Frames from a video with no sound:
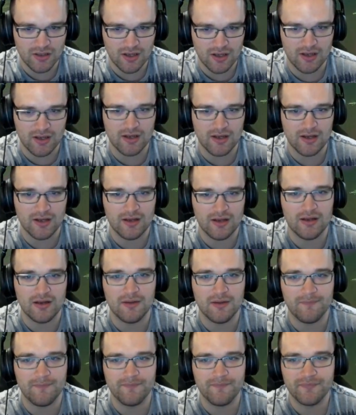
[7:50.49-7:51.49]
if
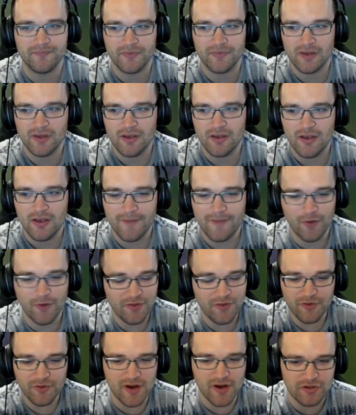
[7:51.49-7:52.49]
you're
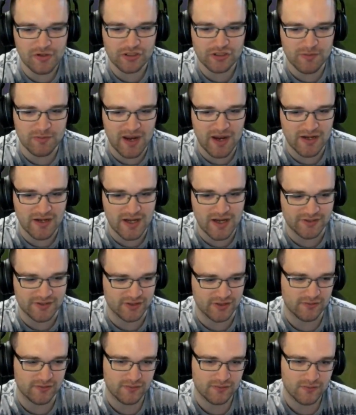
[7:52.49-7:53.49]
on the ground, you should be
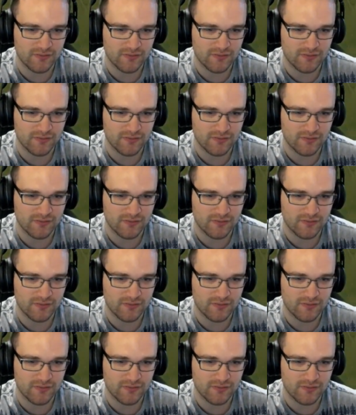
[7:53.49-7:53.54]
ADSing